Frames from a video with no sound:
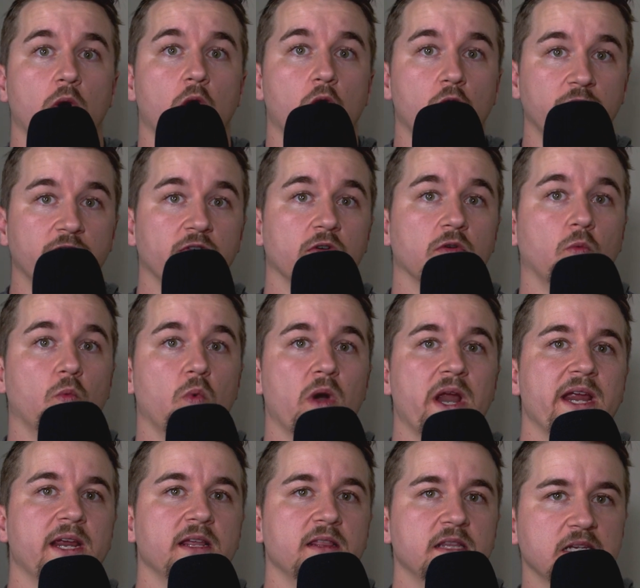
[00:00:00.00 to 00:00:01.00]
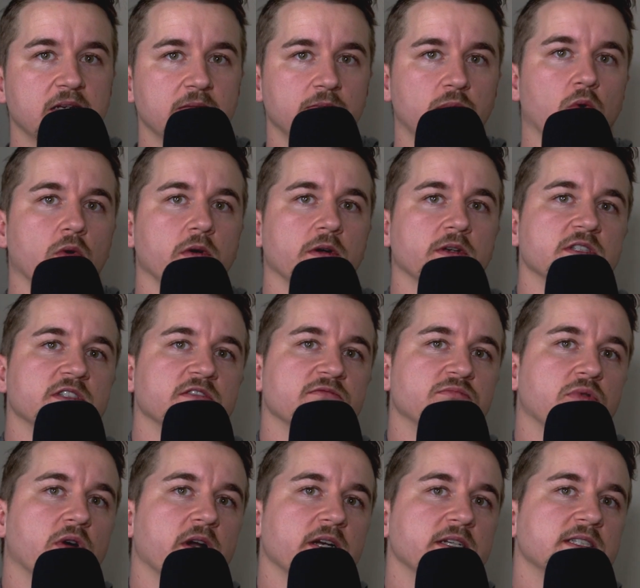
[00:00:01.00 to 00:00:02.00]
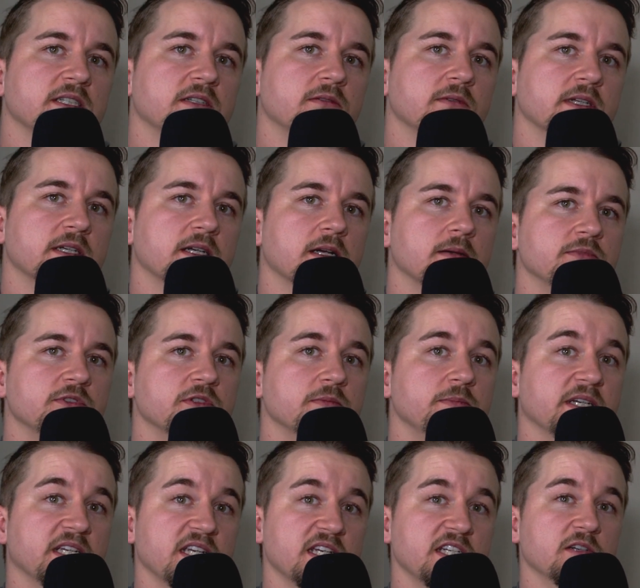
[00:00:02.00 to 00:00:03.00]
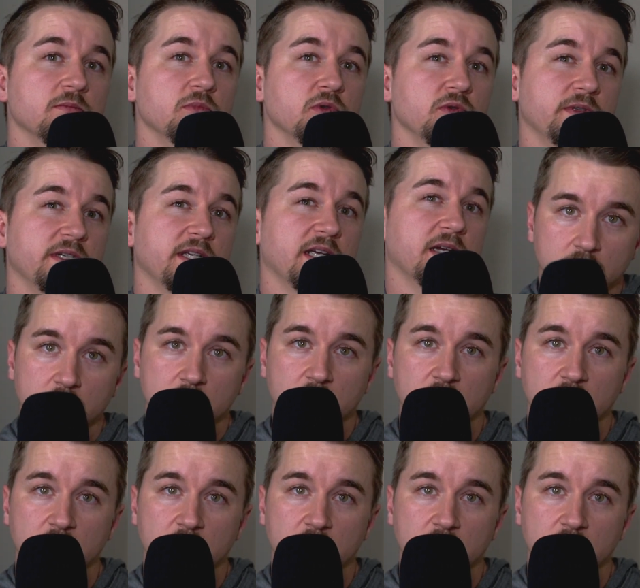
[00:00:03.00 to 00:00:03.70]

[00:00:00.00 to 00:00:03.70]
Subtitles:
overweigh the importance of pricing when it comes to picking your bootcamp.